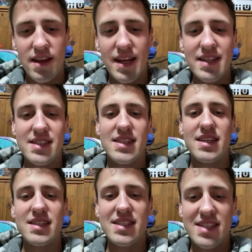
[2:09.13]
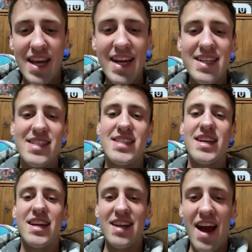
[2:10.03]
It's six
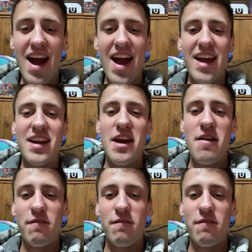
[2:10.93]
nine